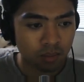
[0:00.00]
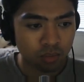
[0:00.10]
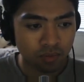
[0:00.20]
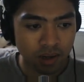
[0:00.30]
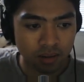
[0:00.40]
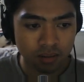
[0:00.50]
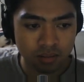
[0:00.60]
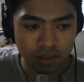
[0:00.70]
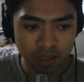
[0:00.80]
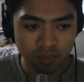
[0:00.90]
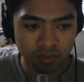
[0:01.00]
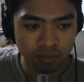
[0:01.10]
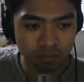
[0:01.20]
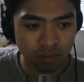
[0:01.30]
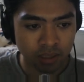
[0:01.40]
provided the sum of the
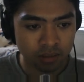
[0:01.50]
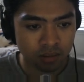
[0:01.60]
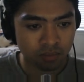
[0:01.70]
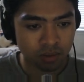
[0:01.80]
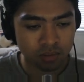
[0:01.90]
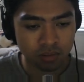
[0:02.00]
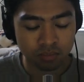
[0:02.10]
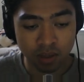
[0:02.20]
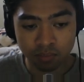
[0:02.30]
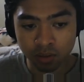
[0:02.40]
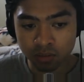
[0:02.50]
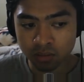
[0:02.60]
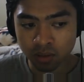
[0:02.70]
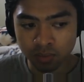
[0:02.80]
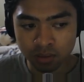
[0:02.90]
weights of those is at most
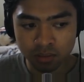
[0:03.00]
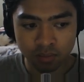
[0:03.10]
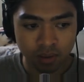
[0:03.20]
limit,